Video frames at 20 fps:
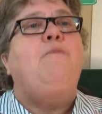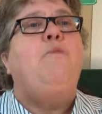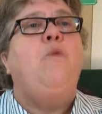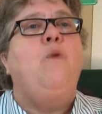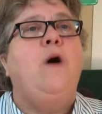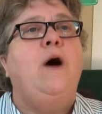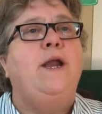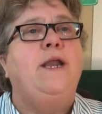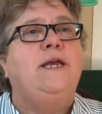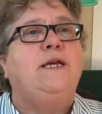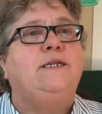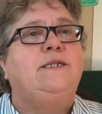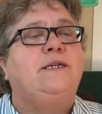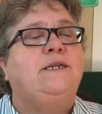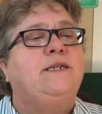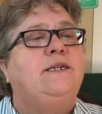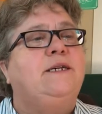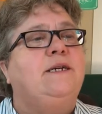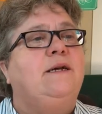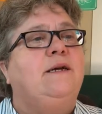one is
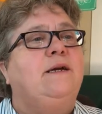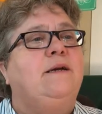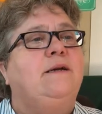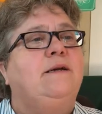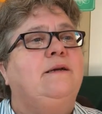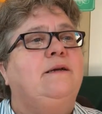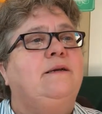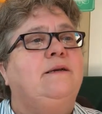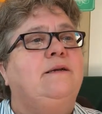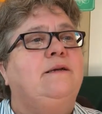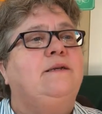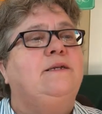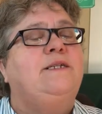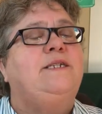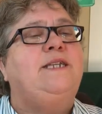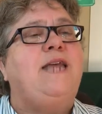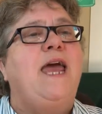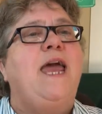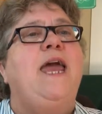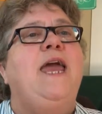
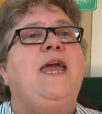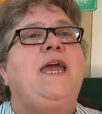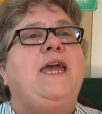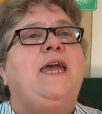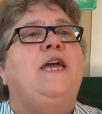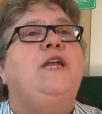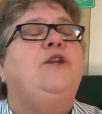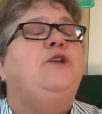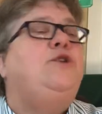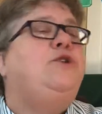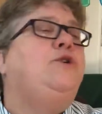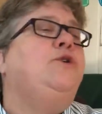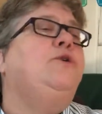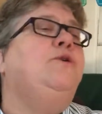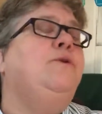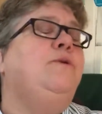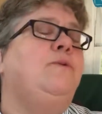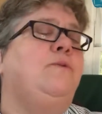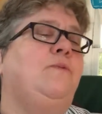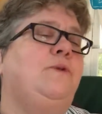staying in
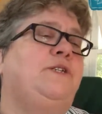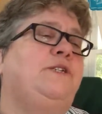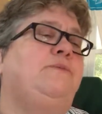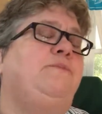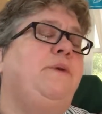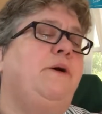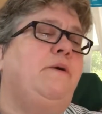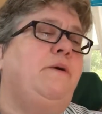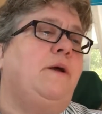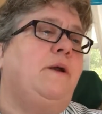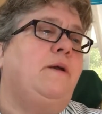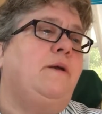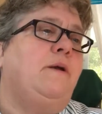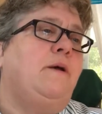tune with Spirit,